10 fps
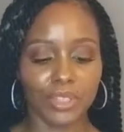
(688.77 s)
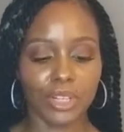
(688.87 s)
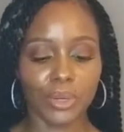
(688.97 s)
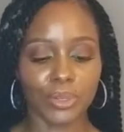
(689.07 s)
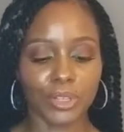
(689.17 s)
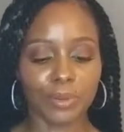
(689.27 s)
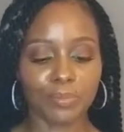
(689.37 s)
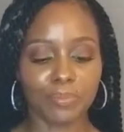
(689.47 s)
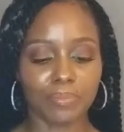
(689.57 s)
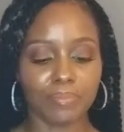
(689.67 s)
you know, your
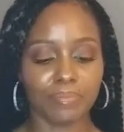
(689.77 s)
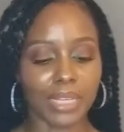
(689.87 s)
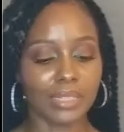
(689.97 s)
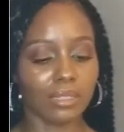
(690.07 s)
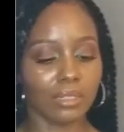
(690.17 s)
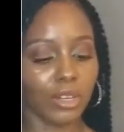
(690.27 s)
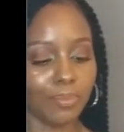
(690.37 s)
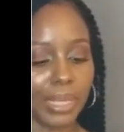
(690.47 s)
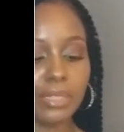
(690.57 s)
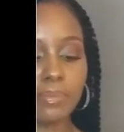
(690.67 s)

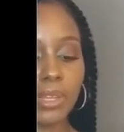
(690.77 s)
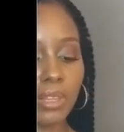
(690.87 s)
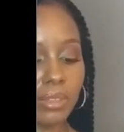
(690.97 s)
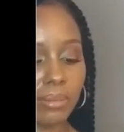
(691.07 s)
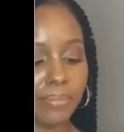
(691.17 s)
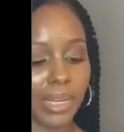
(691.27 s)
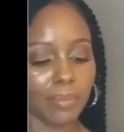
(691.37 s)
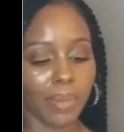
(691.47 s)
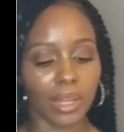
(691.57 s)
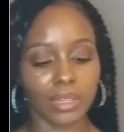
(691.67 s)
base
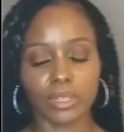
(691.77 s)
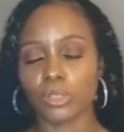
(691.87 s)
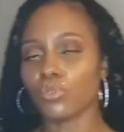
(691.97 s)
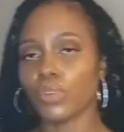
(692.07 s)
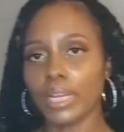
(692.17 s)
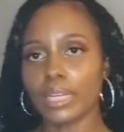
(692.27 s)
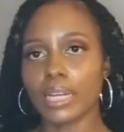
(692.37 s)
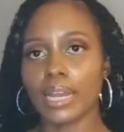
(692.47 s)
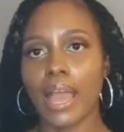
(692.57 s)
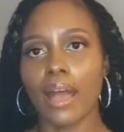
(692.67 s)
metabolic rate,
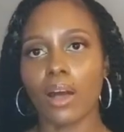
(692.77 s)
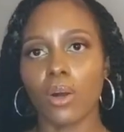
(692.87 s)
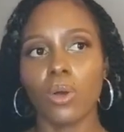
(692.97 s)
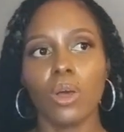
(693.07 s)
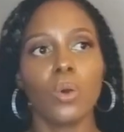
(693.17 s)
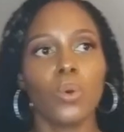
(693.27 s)
and how